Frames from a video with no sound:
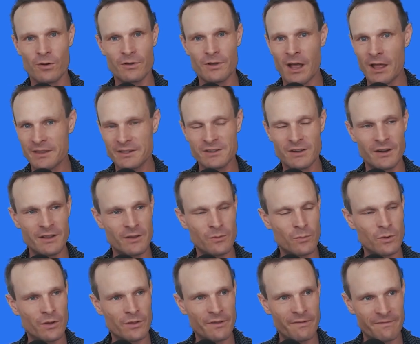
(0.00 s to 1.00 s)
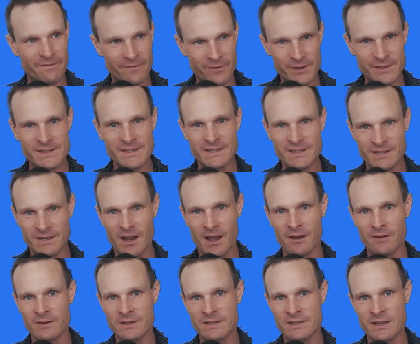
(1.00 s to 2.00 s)
other side of the world, the first thing to
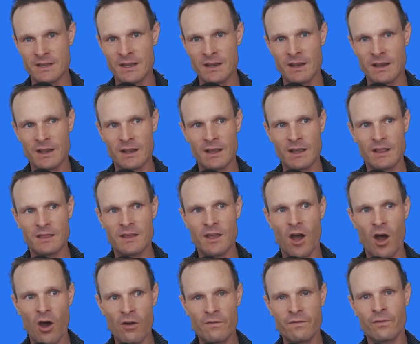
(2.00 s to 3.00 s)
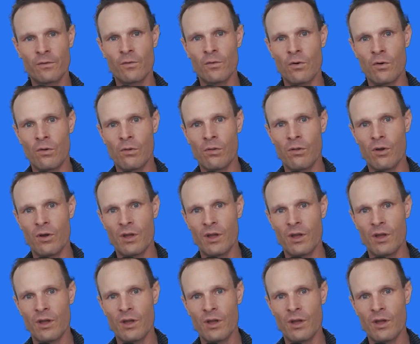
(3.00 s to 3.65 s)
know is that the overall